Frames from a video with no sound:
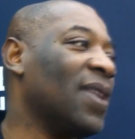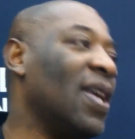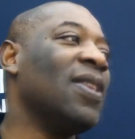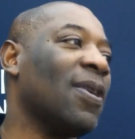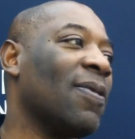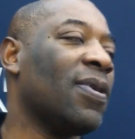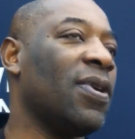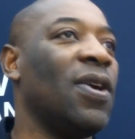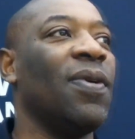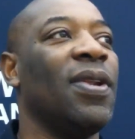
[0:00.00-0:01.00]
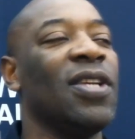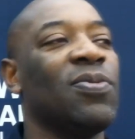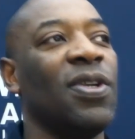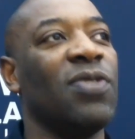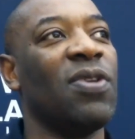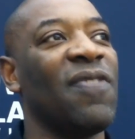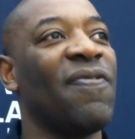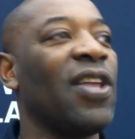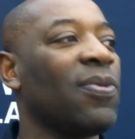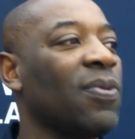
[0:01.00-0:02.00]
in there, you know, and that's what he's trying to
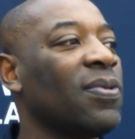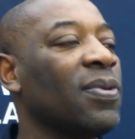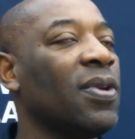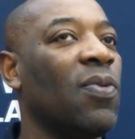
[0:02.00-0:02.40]
fight through.